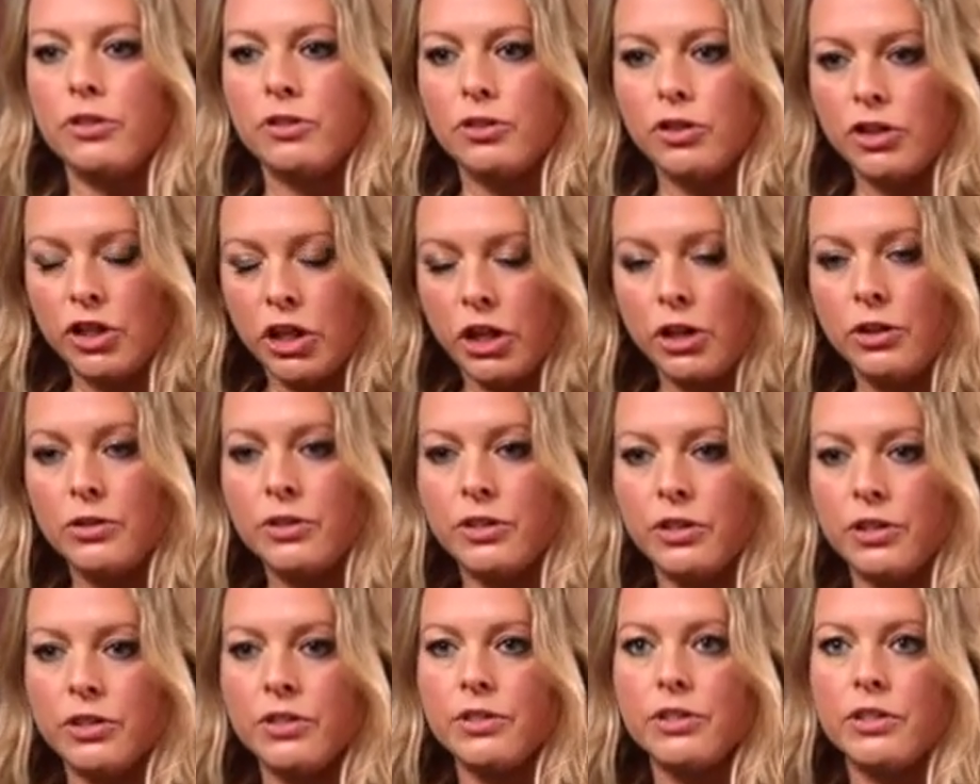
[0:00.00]

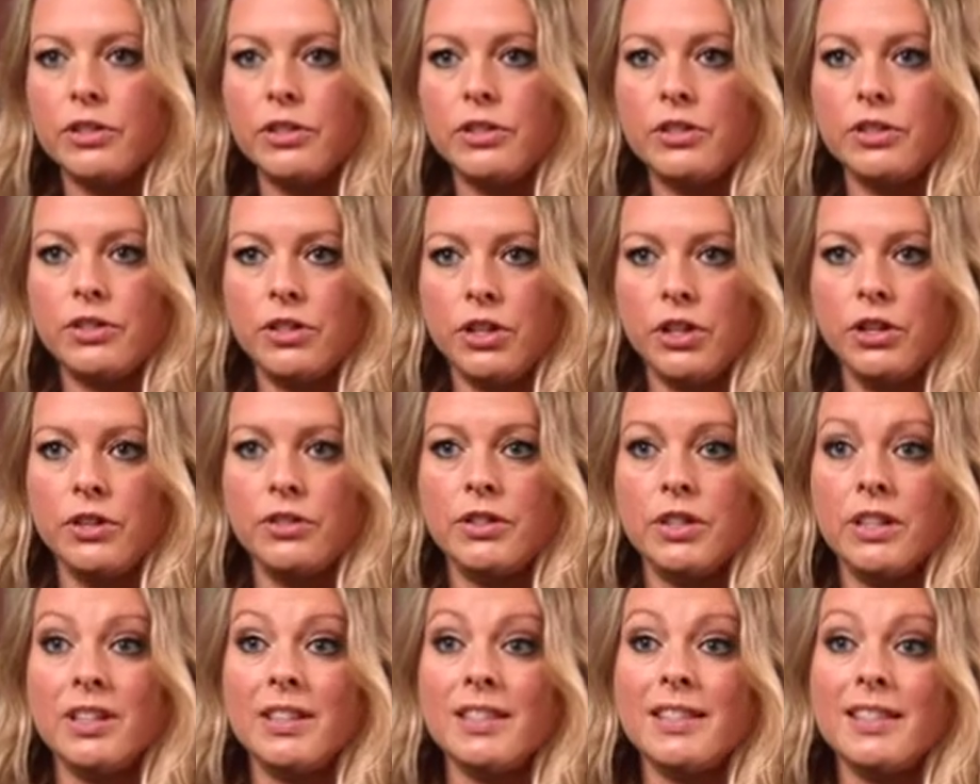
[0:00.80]
tutors to
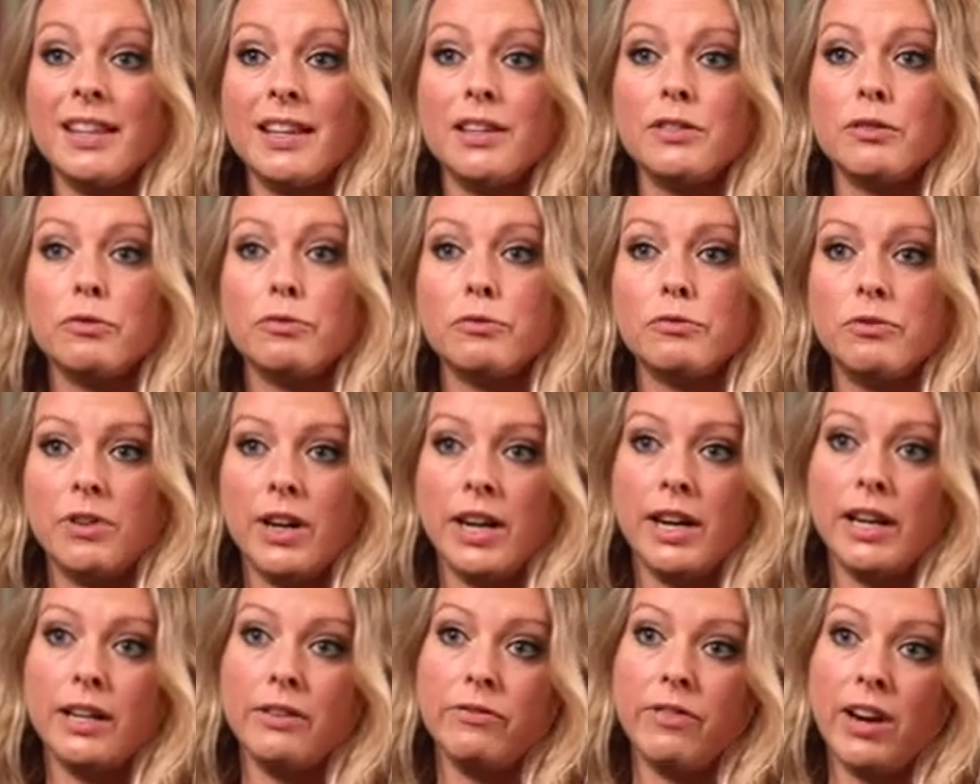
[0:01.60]
students is
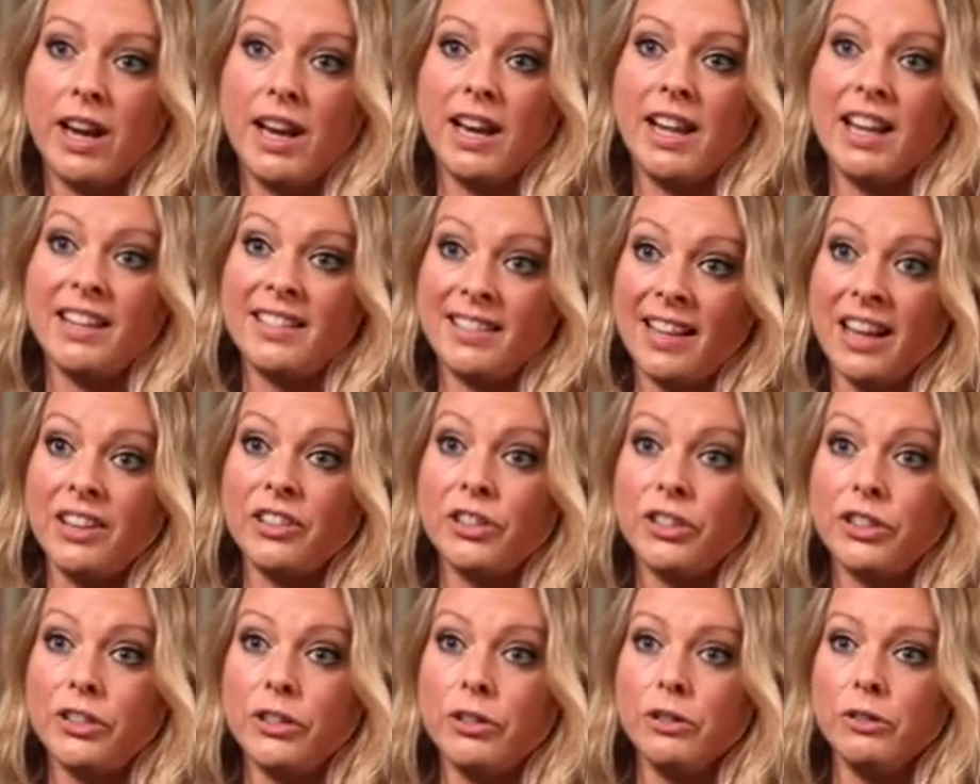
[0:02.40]
really, really
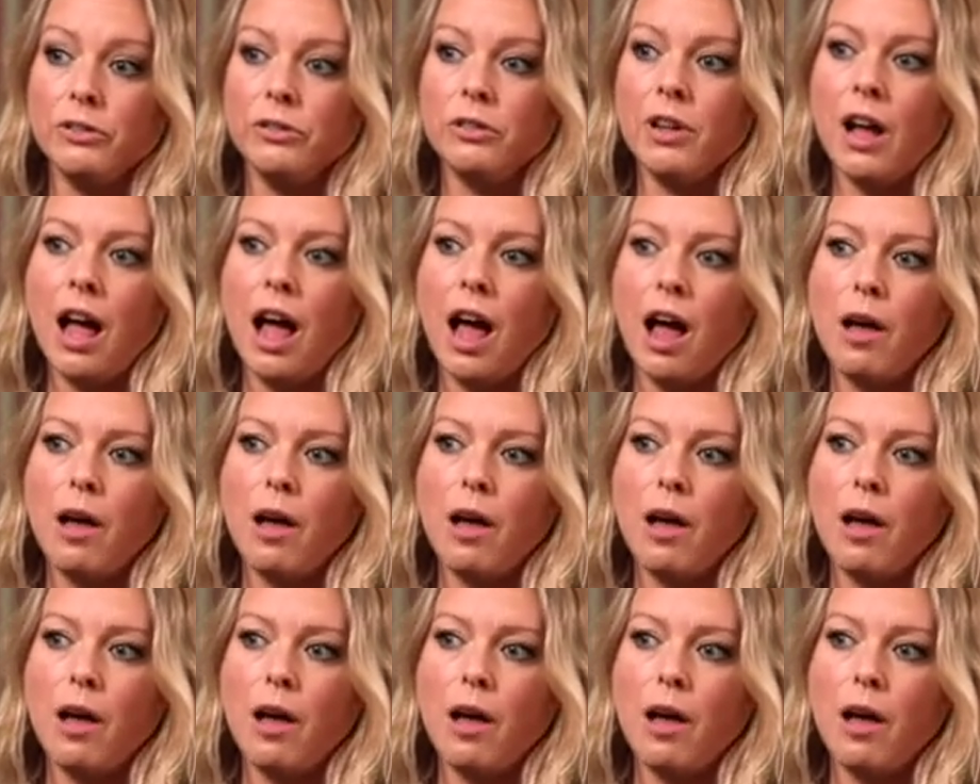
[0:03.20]
essential.